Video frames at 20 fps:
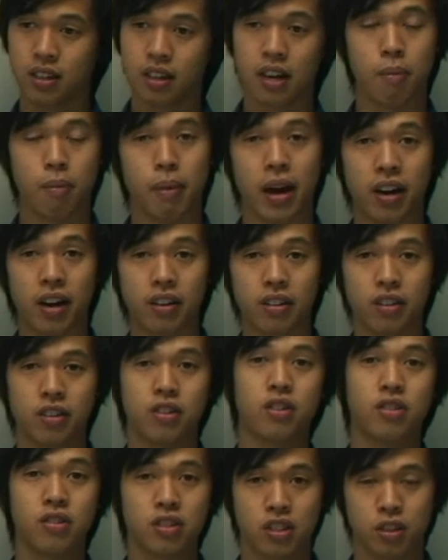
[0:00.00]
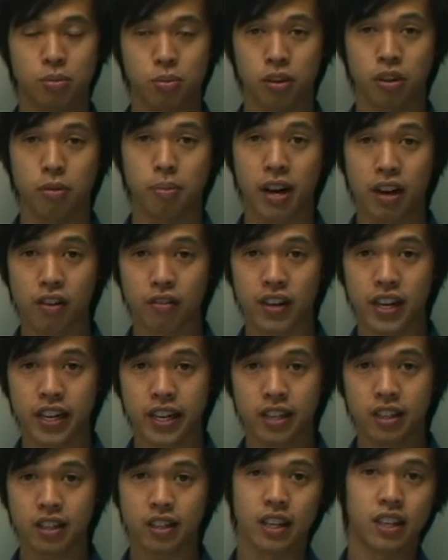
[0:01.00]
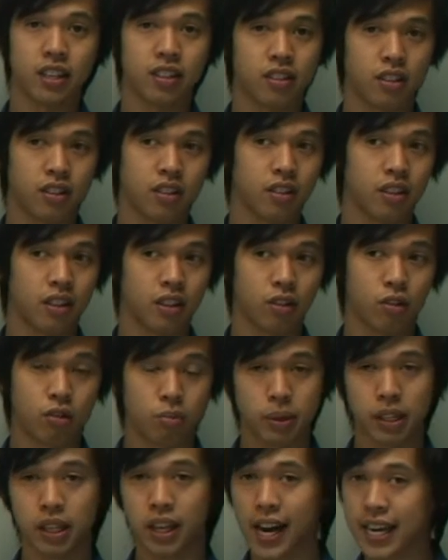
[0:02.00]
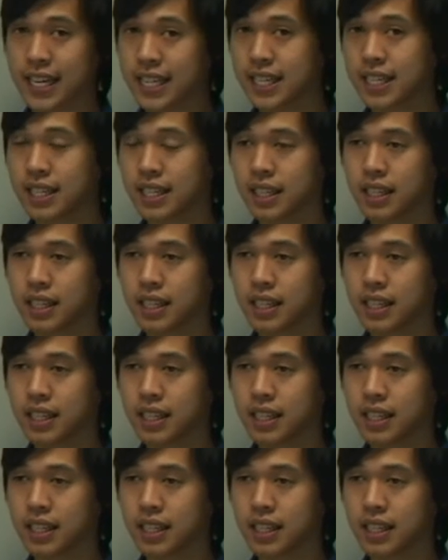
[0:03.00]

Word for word: amount, you could use a smaller amount of iron, and so it could be lighter.